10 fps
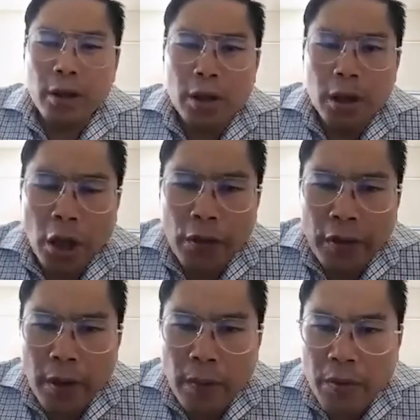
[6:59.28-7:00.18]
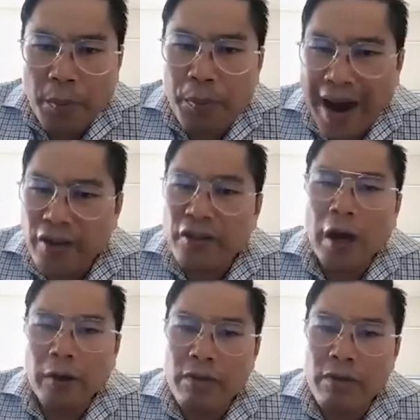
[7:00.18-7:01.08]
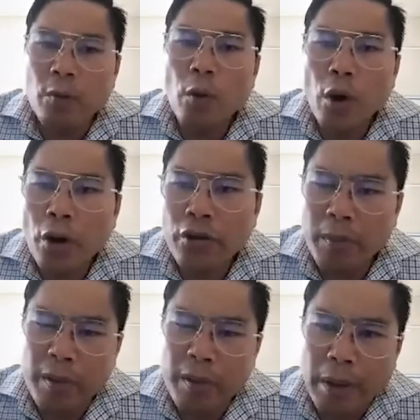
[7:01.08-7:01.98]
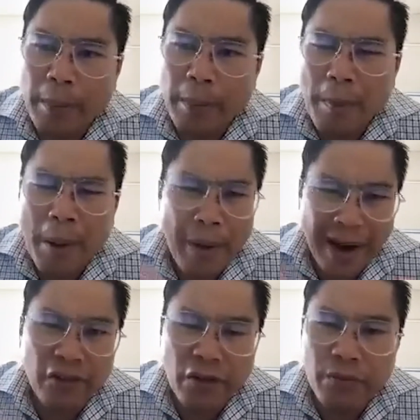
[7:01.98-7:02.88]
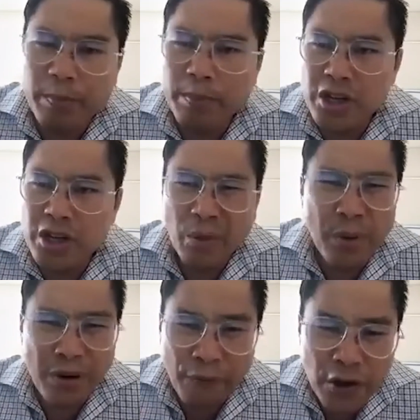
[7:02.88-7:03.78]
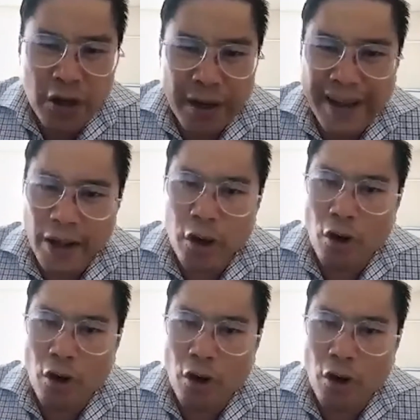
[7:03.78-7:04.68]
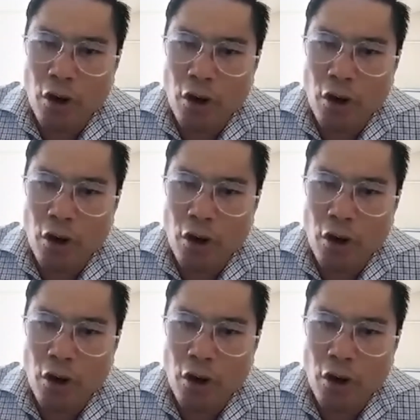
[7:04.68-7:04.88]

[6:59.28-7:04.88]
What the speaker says: the practice, how everything works. I mean, my practice is generally pretty efficient at getting correspondence